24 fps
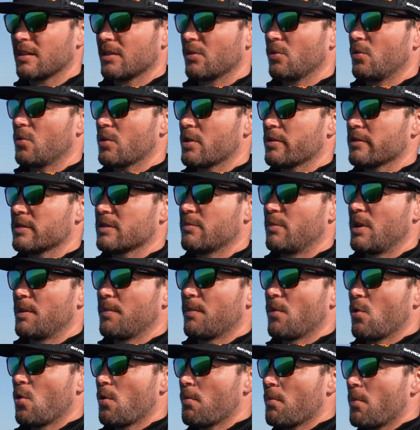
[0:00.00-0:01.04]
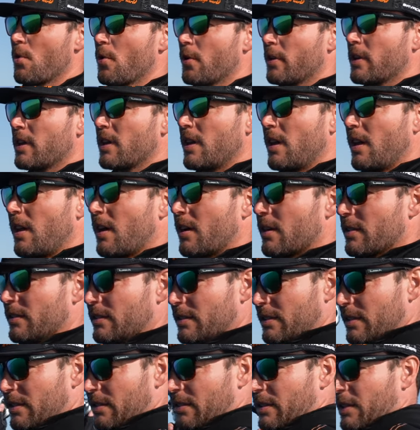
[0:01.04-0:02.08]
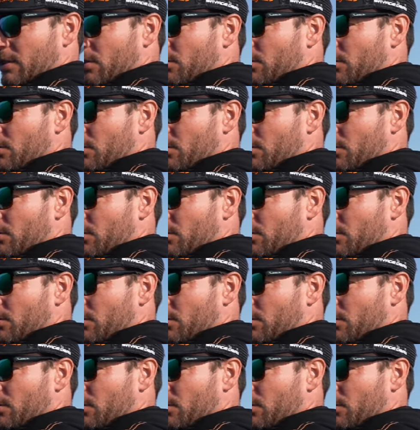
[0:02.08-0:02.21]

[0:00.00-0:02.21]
The water is a bit more murky here than